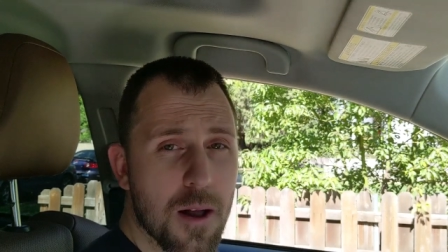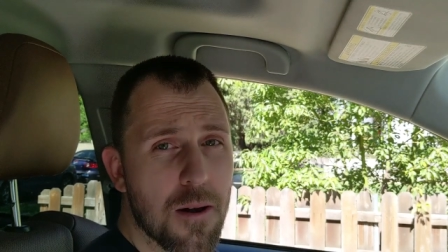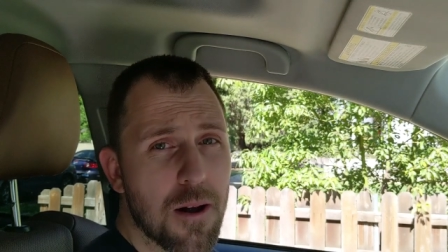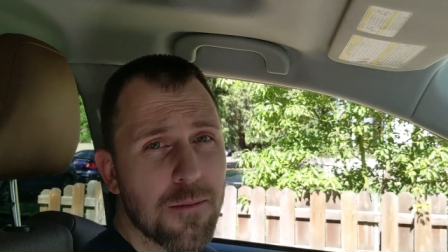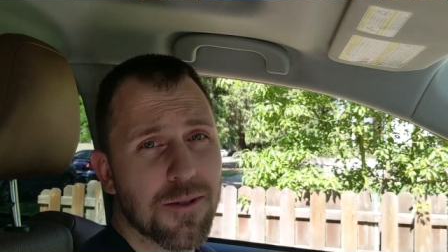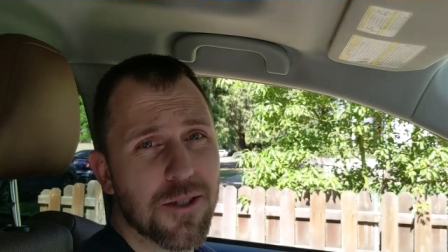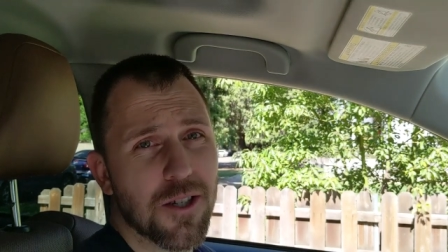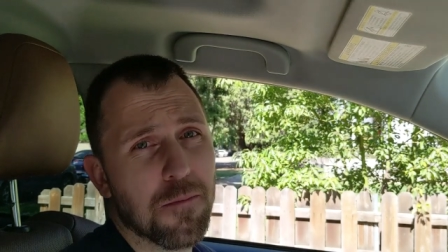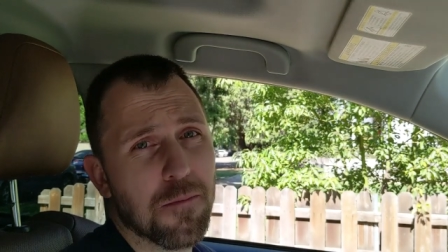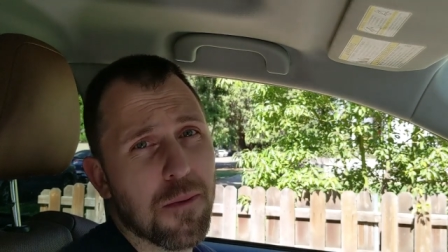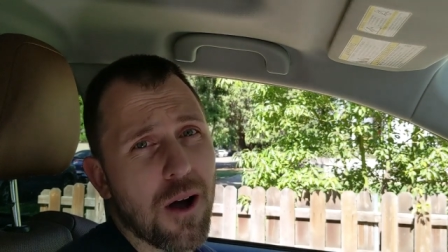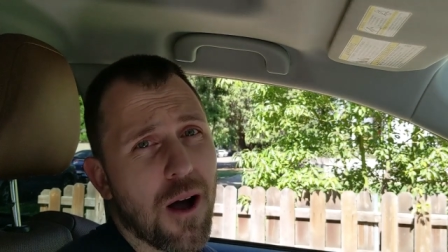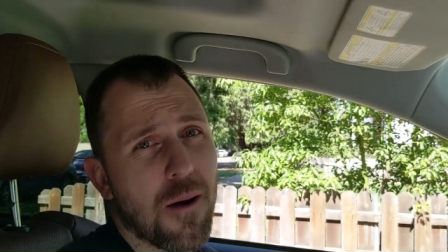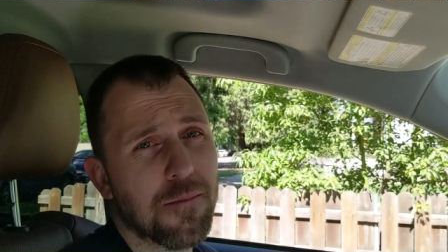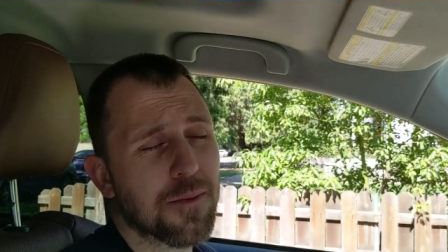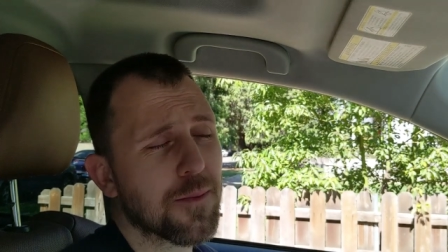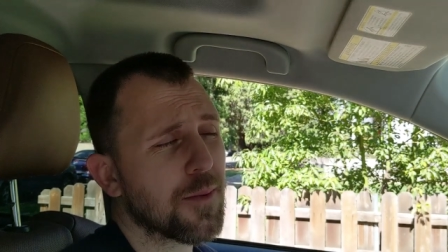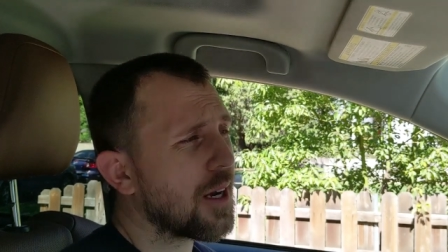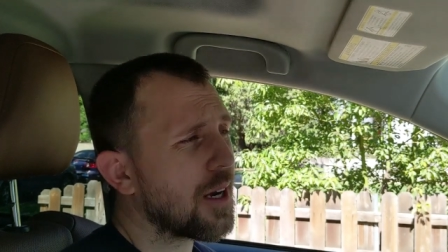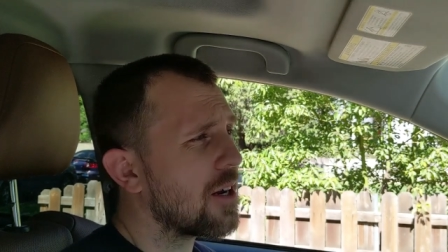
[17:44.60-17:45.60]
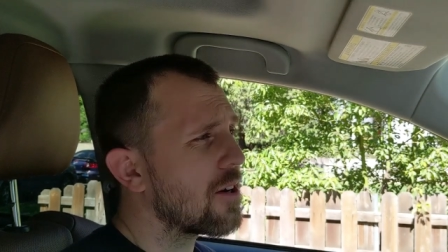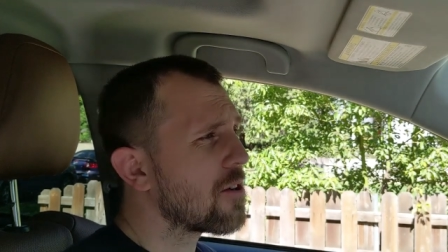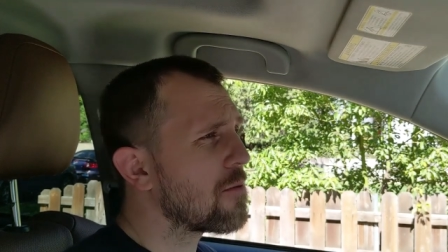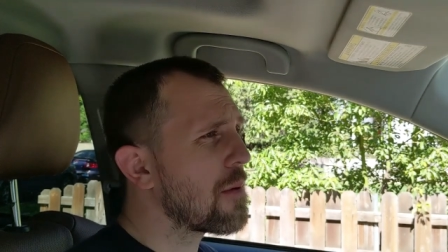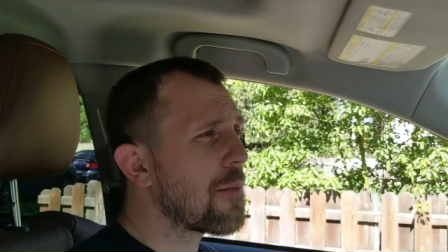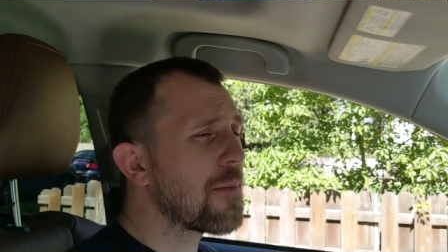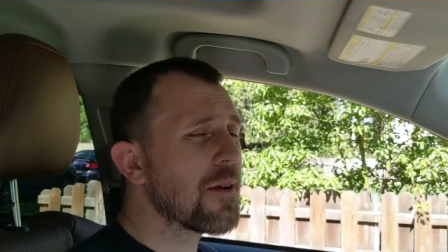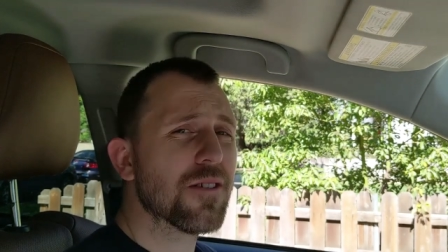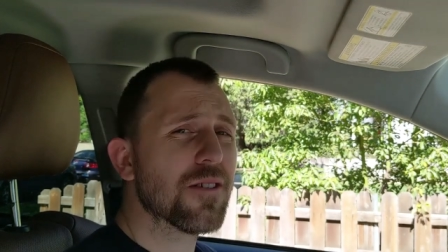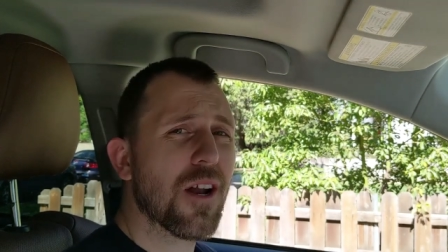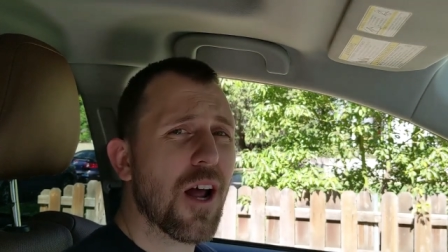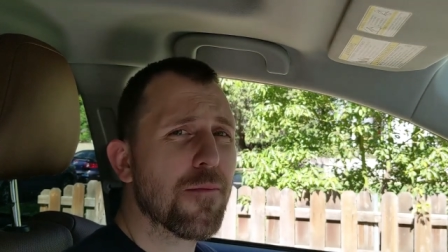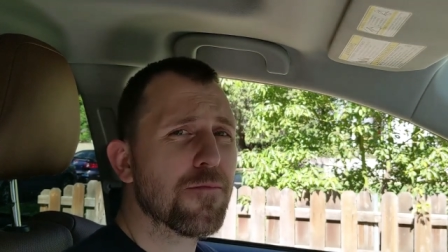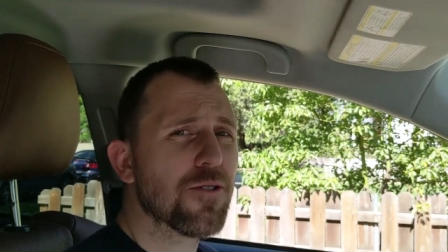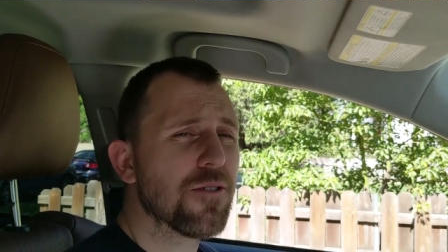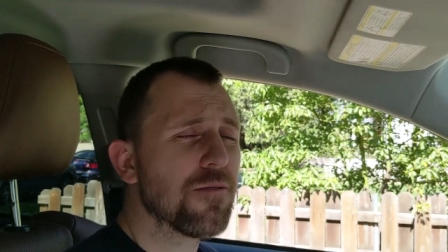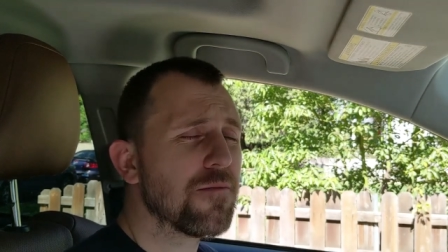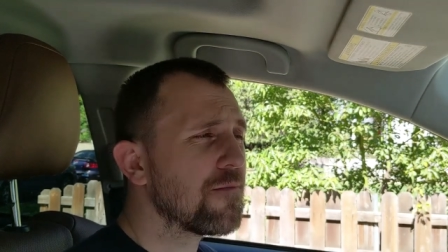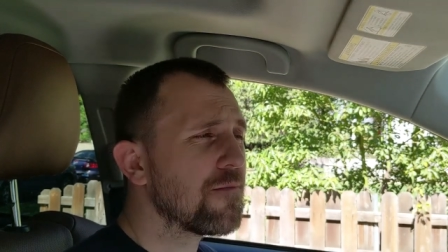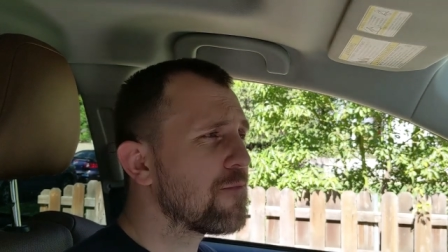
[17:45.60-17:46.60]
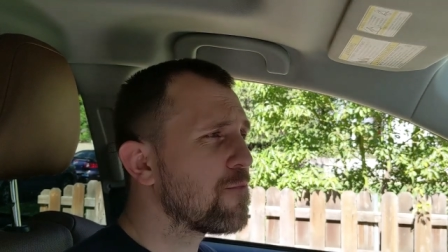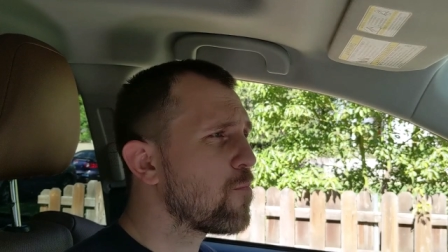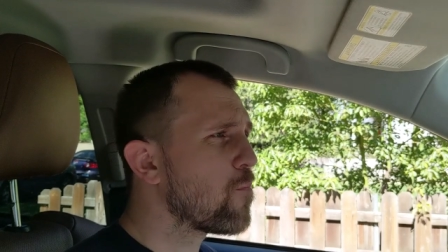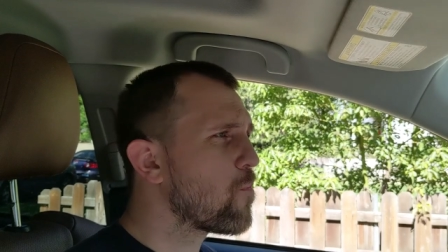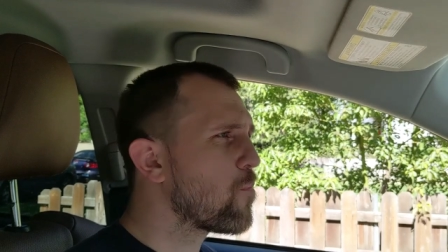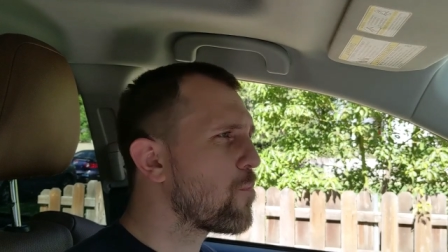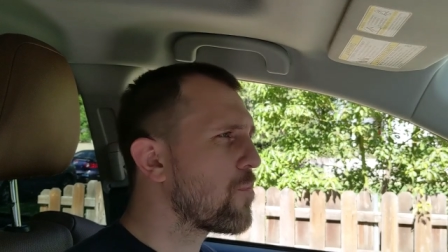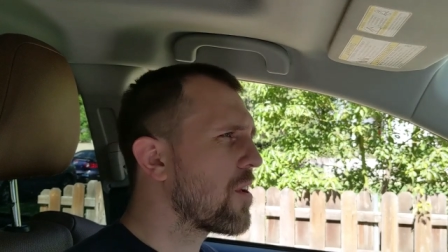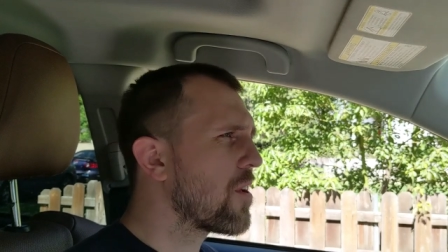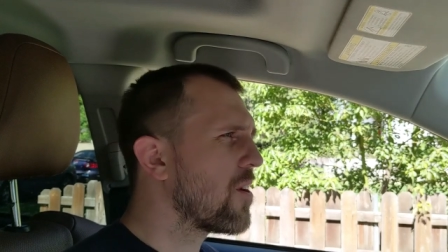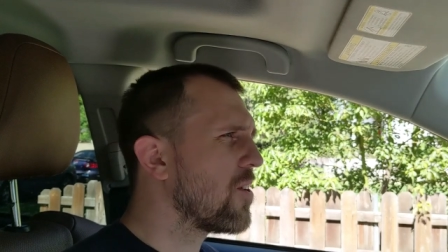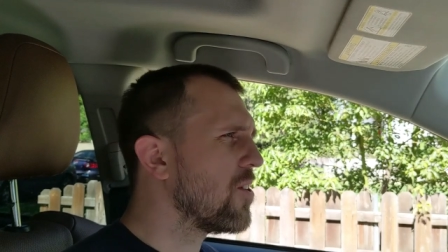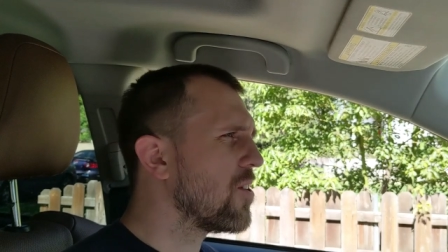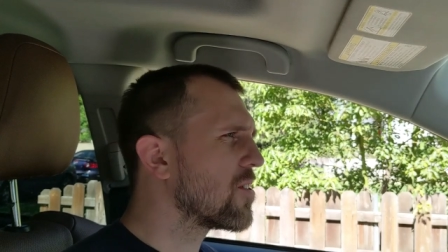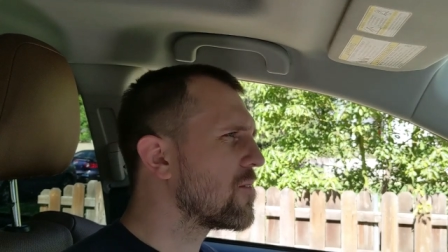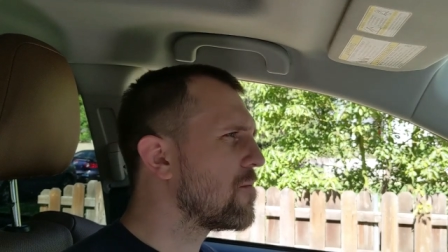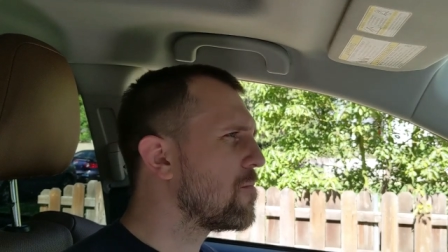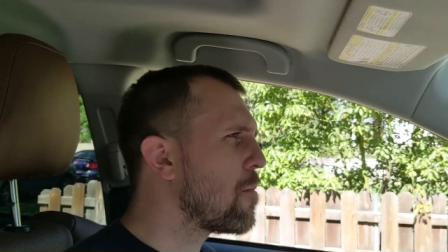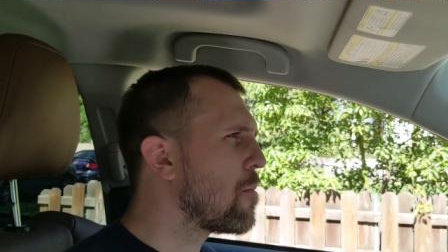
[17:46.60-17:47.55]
I'm still bummed, but I don't know. Maybe it's an option. Oh, look.